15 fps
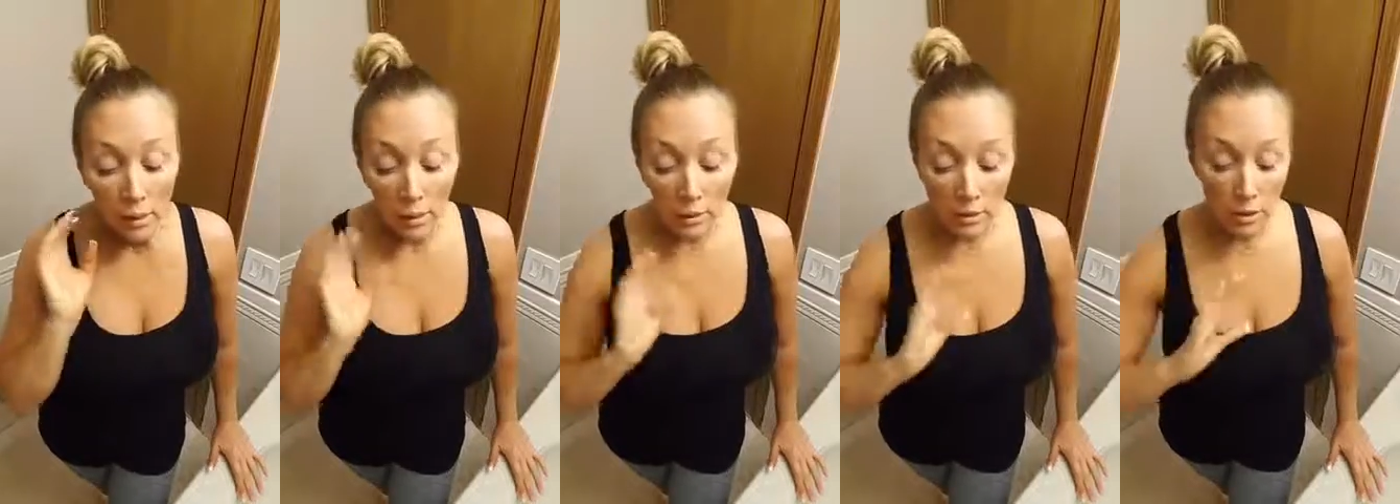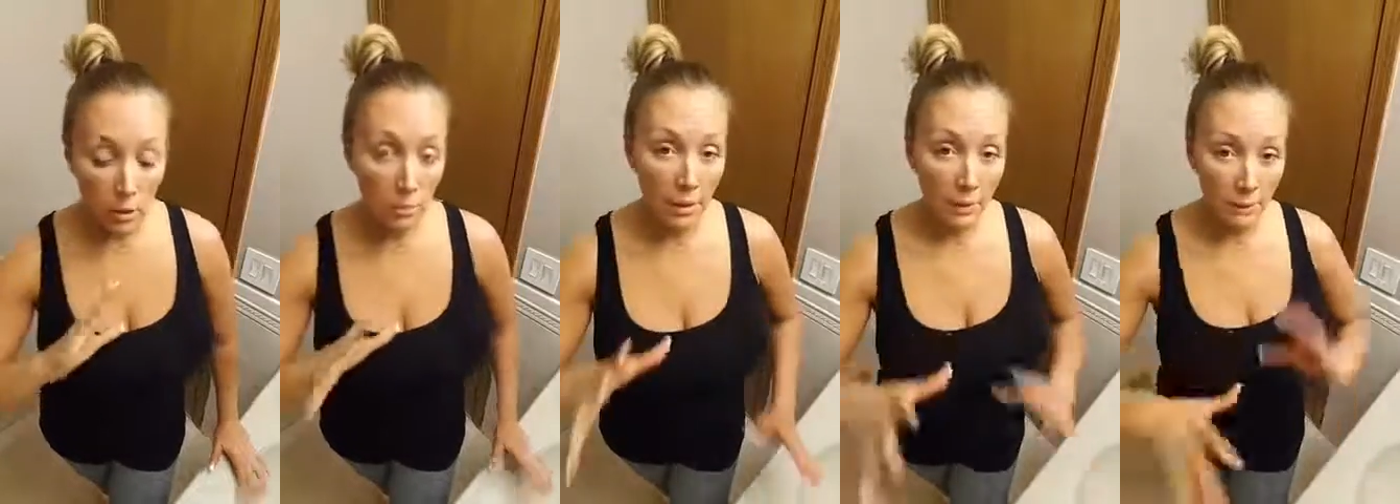
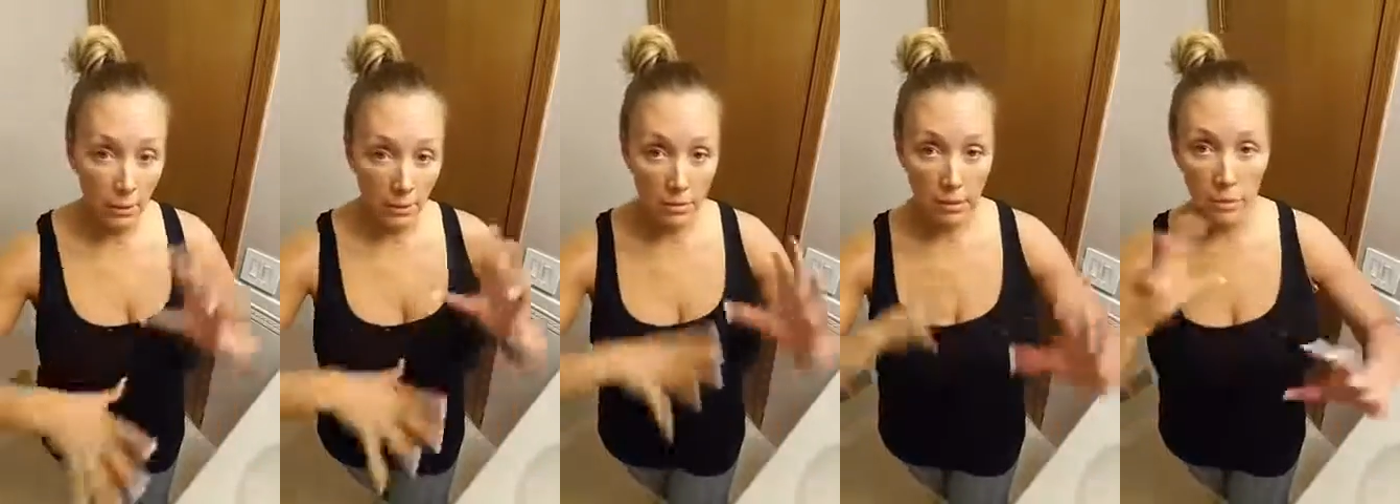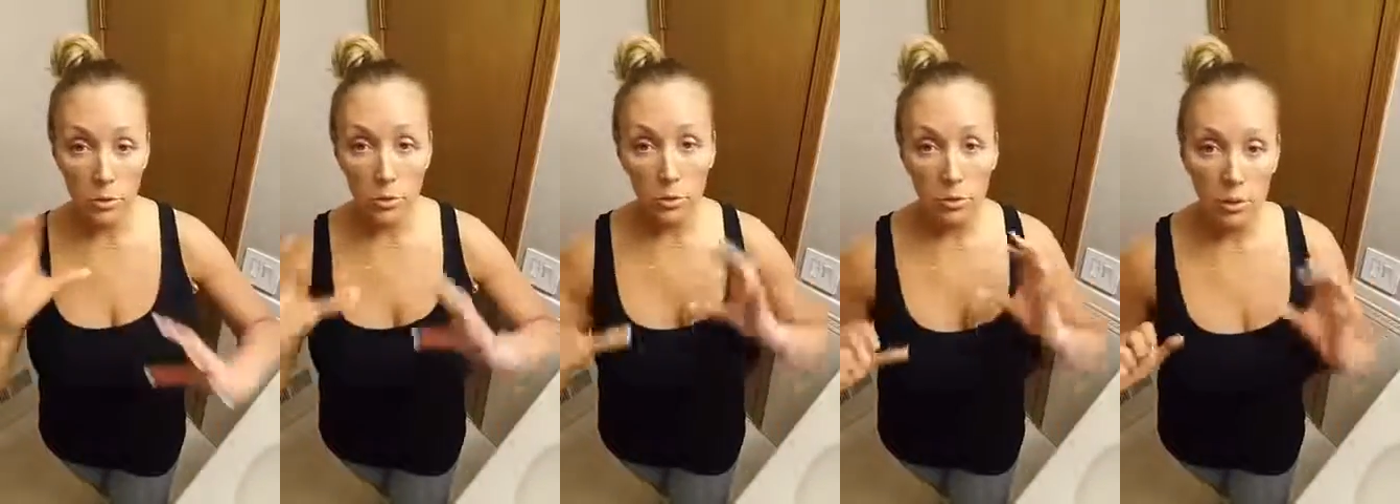so my muscles
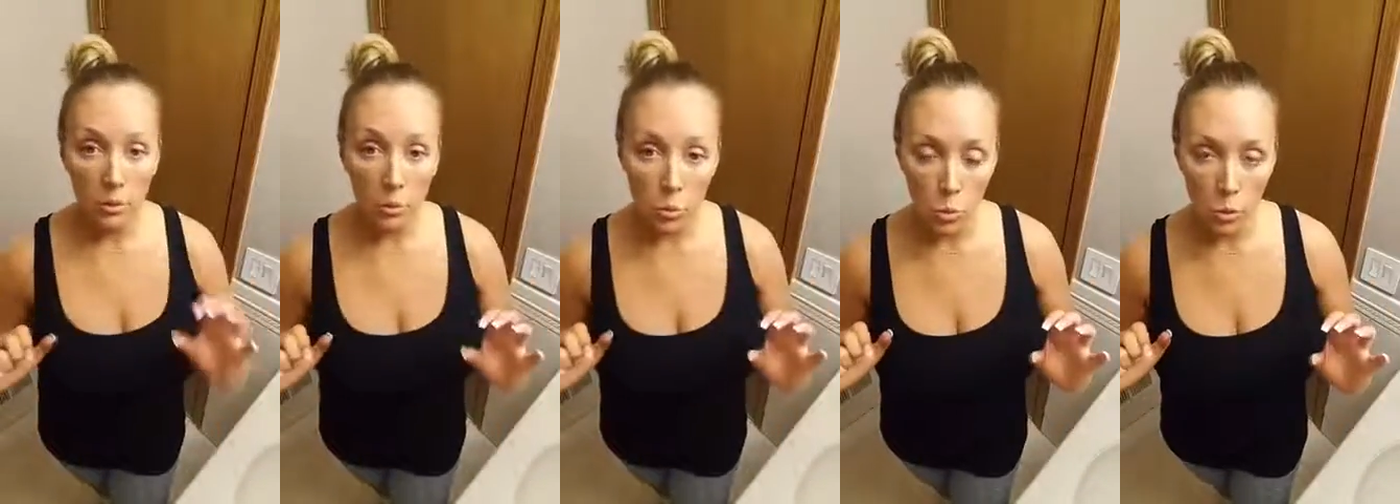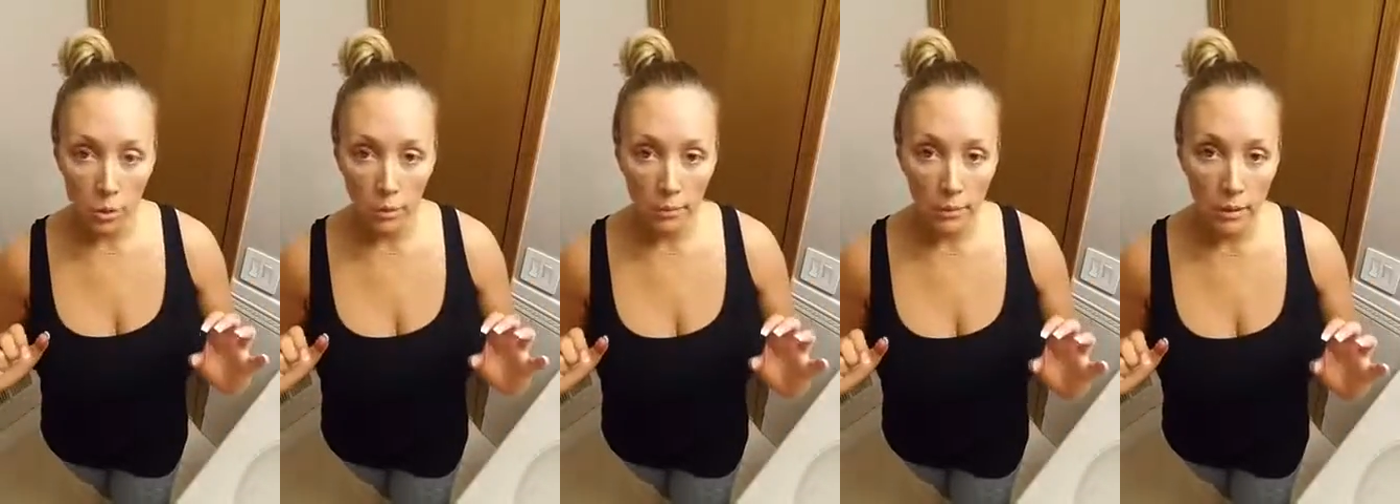are already
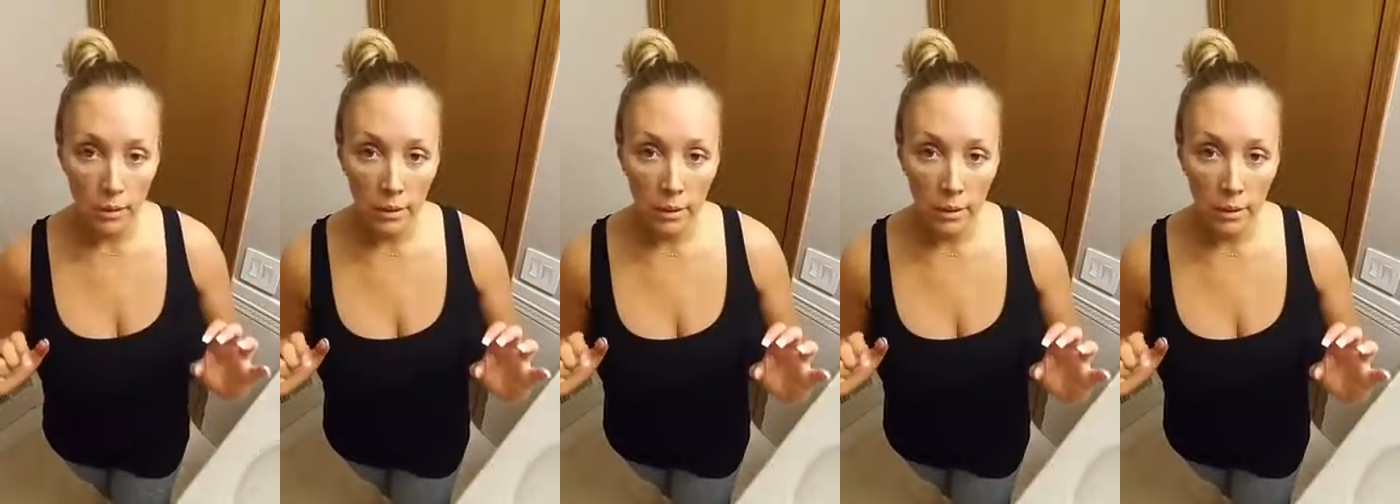warm.